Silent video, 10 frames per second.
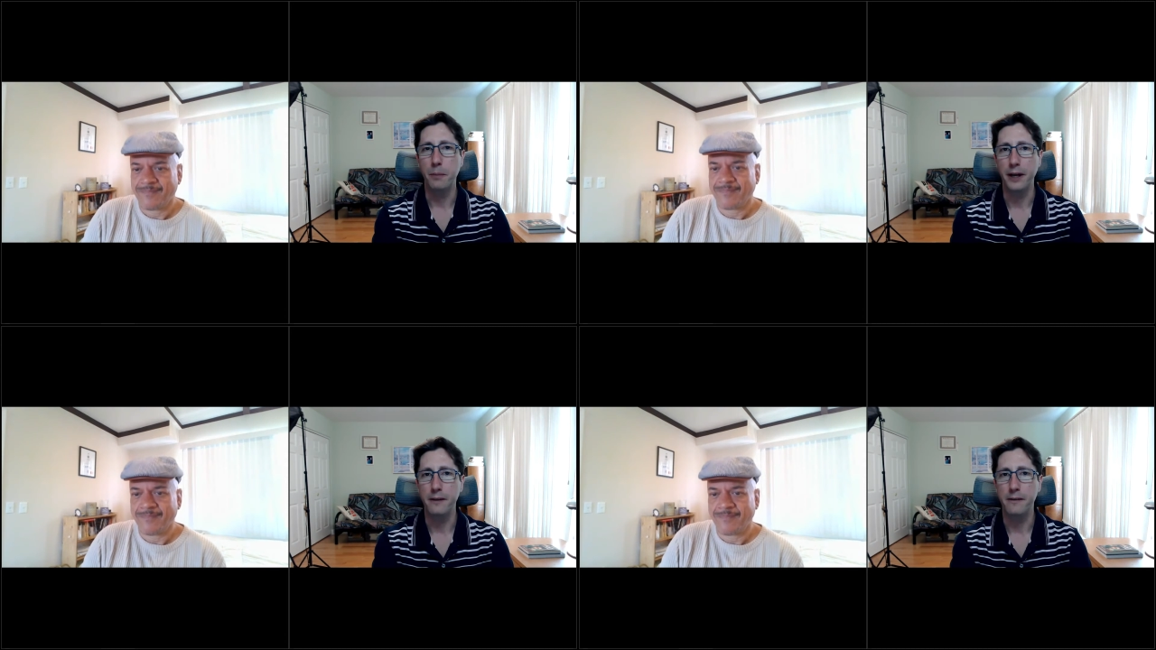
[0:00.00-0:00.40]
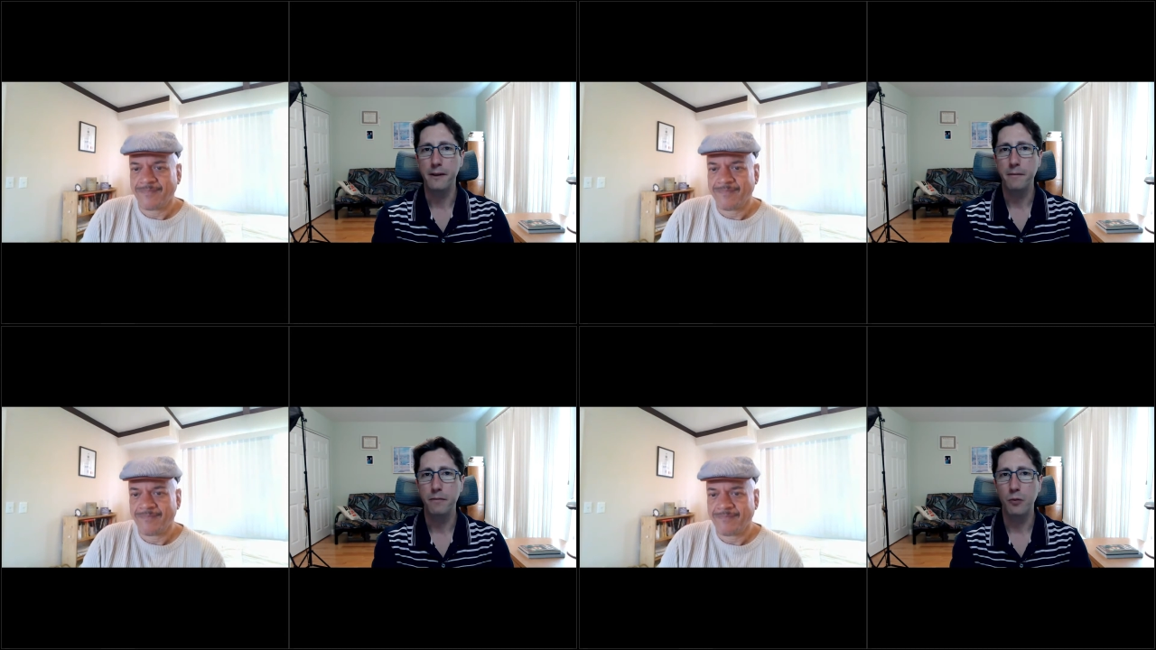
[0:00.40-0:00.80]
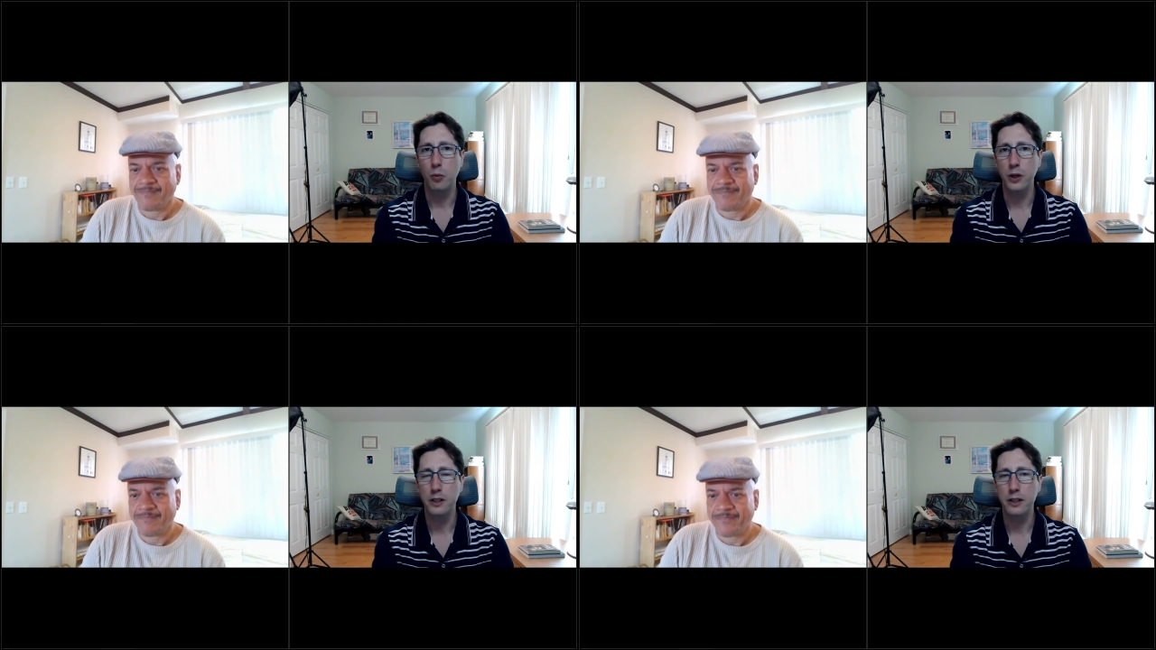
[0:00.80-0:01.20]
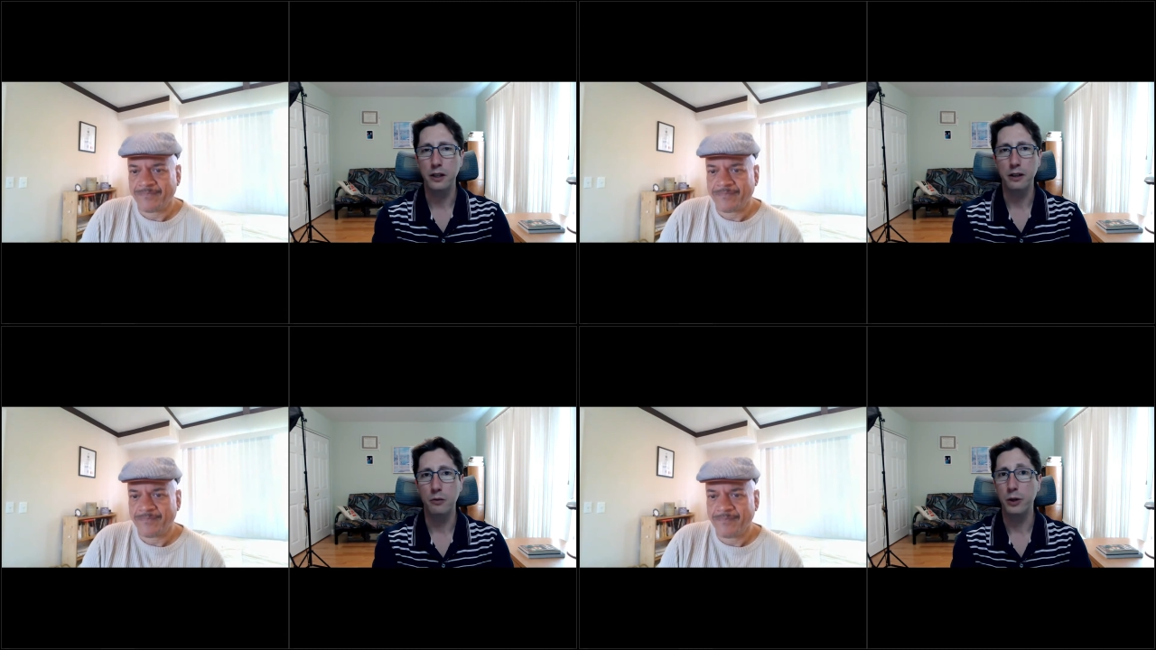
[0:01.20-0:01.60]
Speaker 1: But what
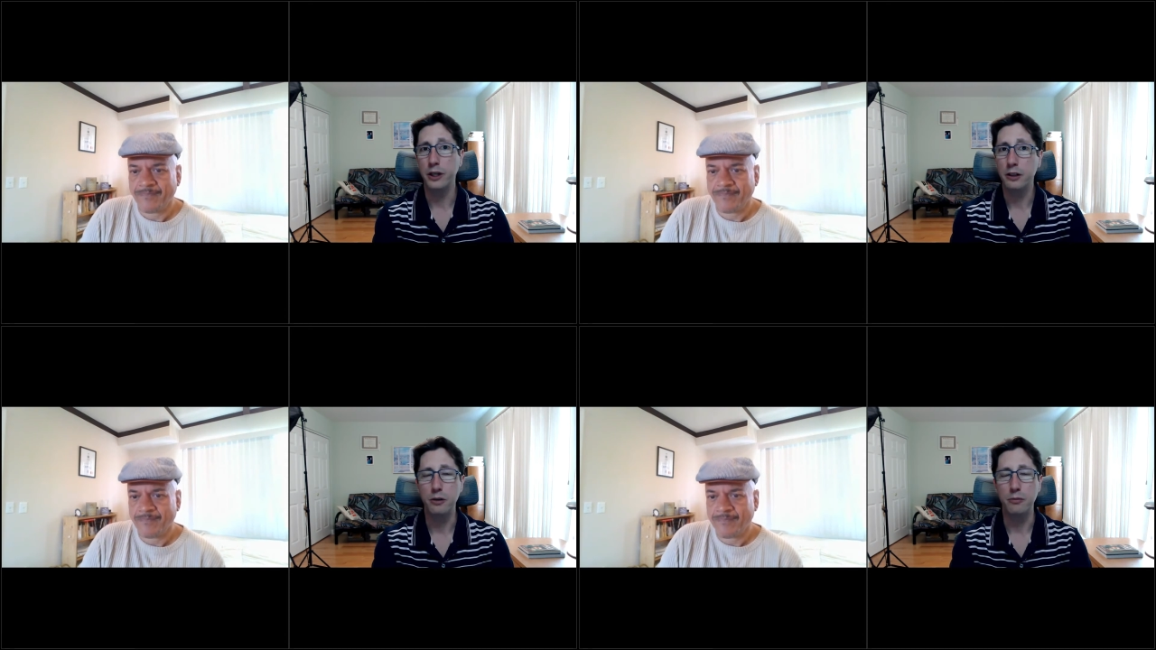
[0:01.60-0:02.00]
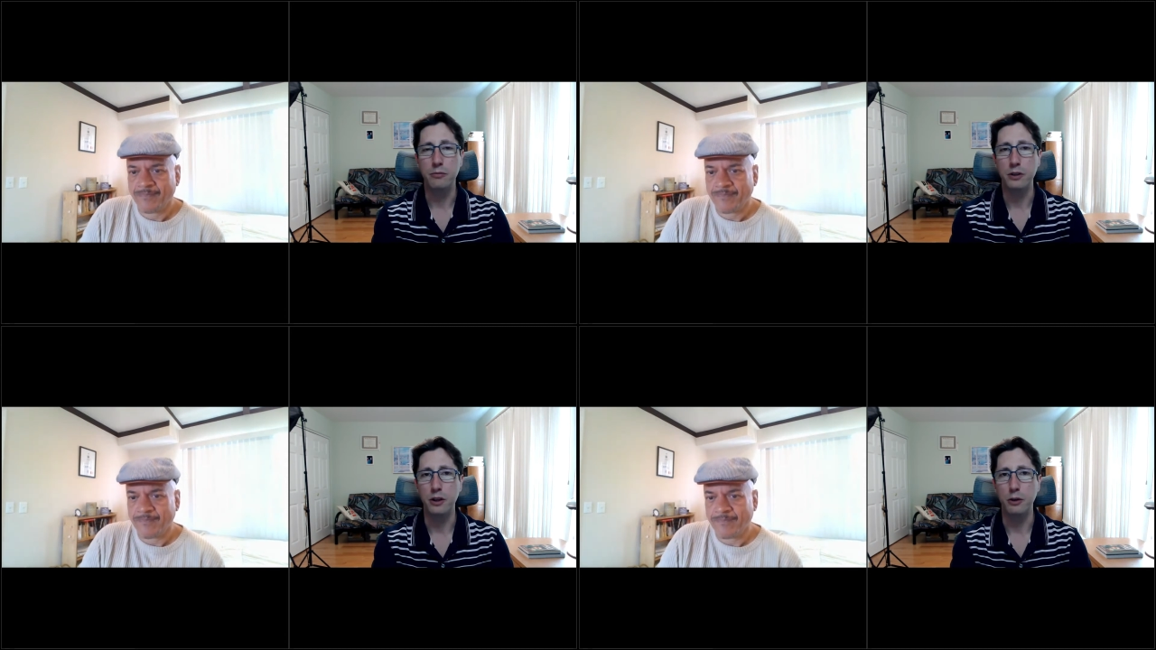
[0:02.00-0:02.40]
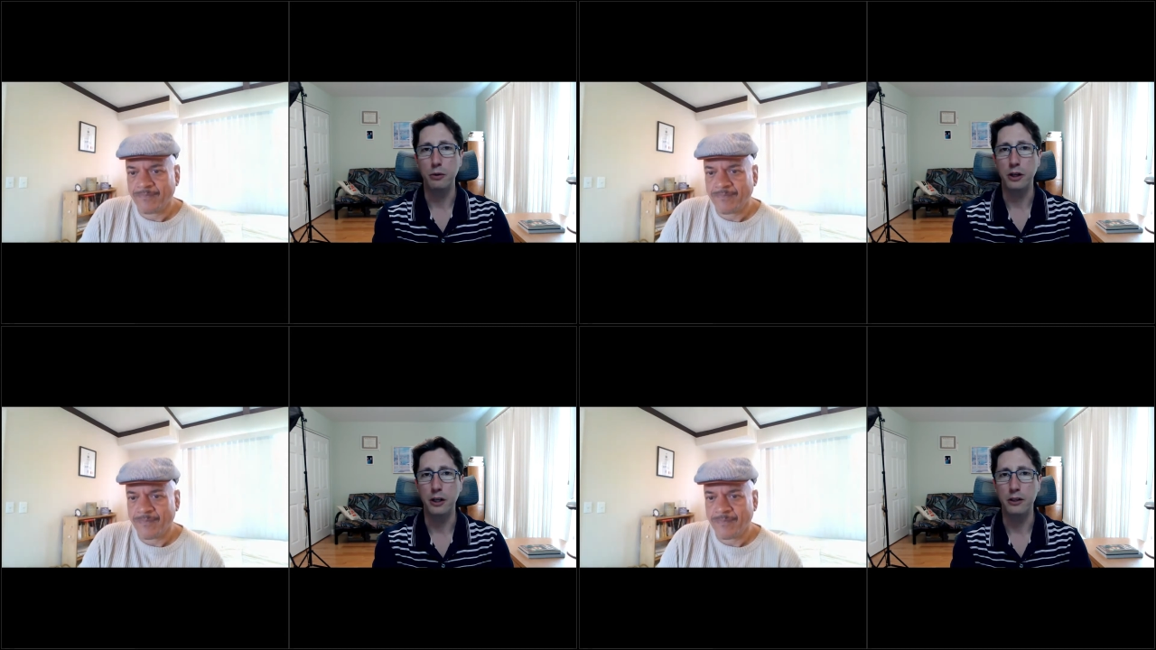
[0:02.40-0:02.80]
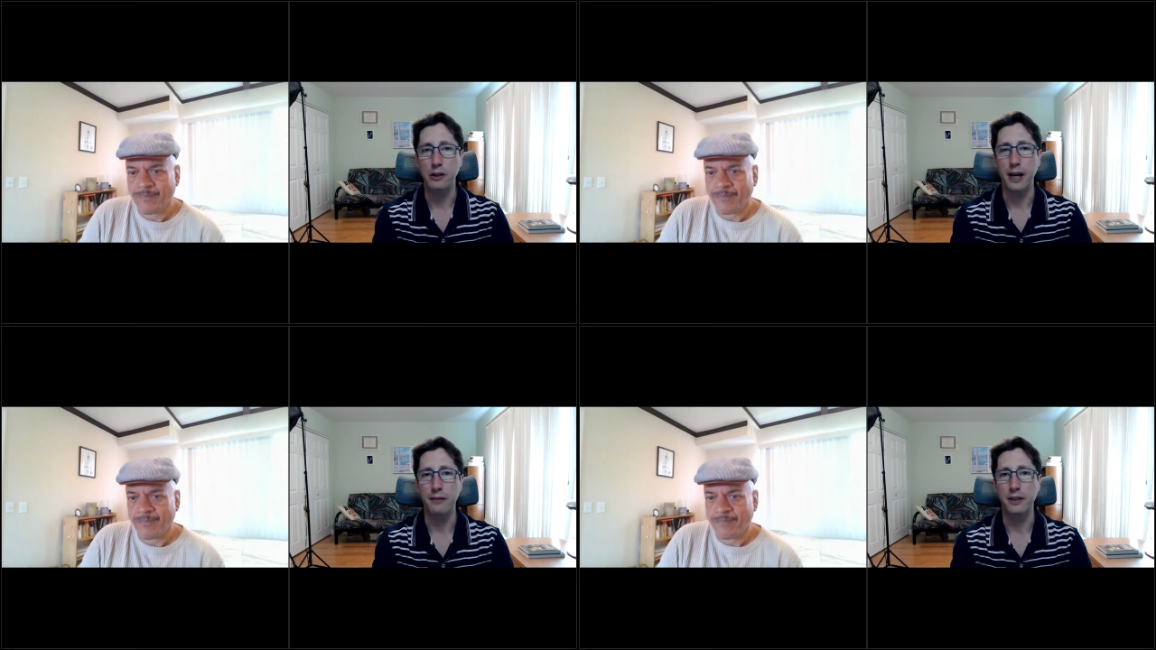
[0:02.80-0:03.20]
uh, what do you do? Do you uh,
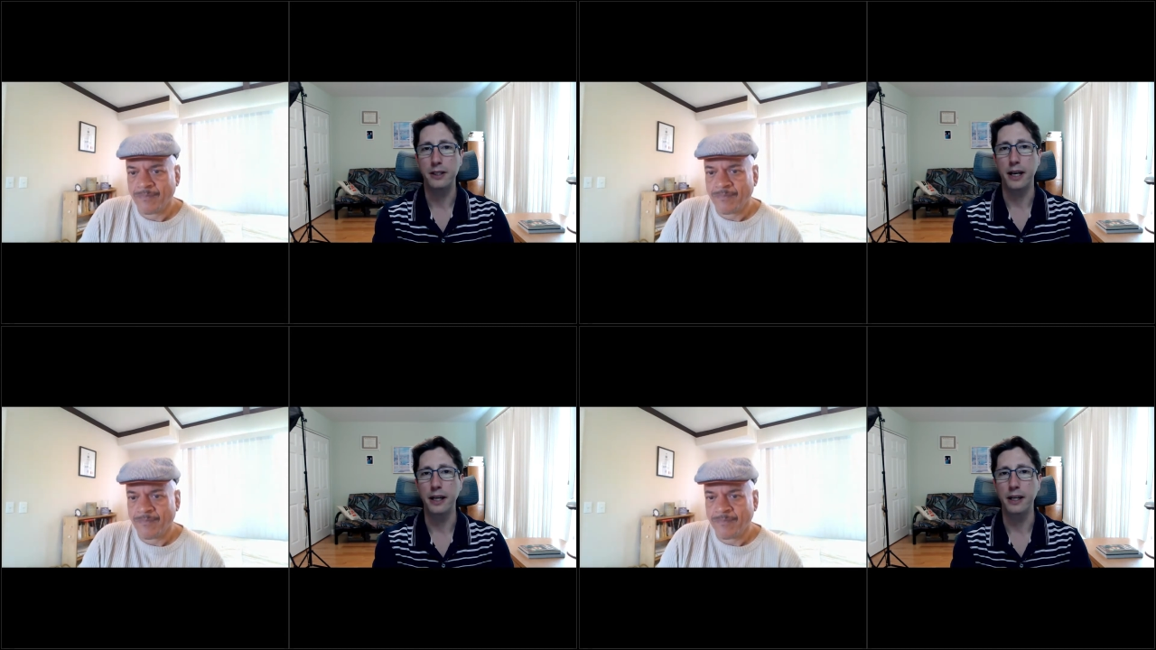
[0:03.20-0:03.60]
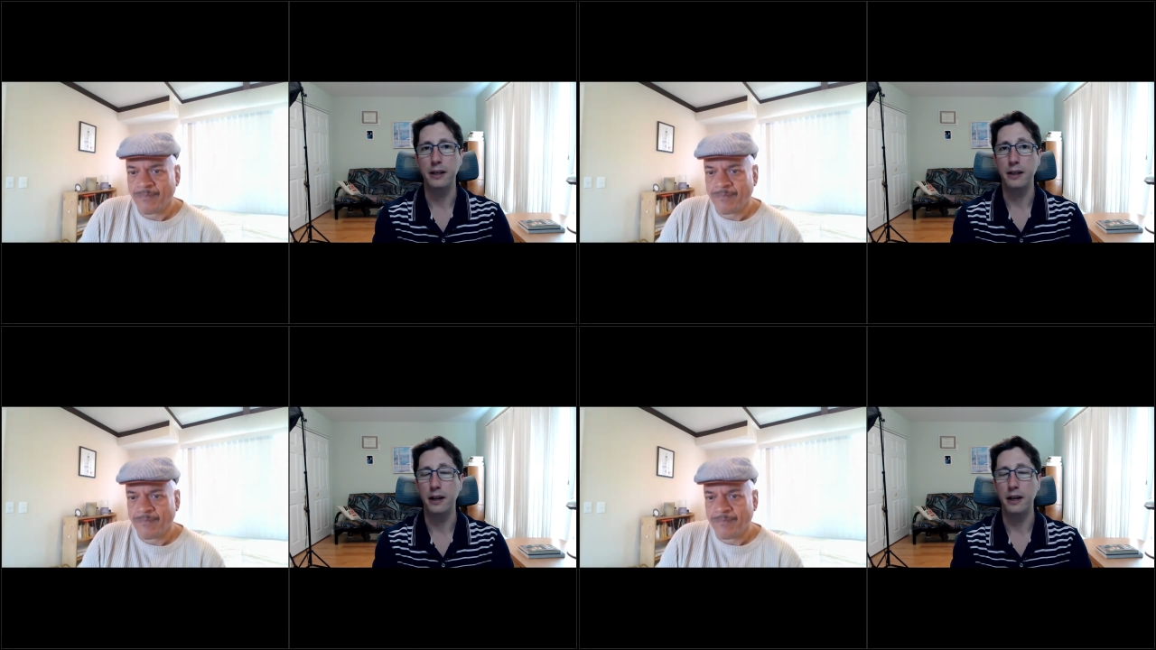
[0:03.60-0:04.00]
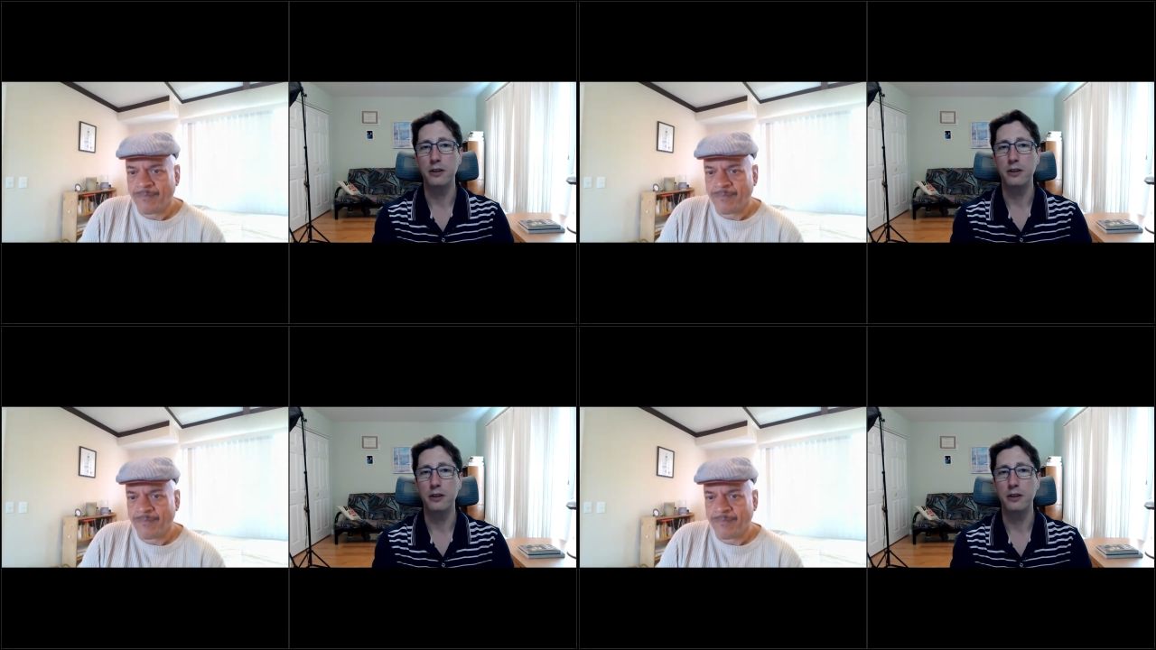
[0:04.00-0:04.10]
do you have a side uh,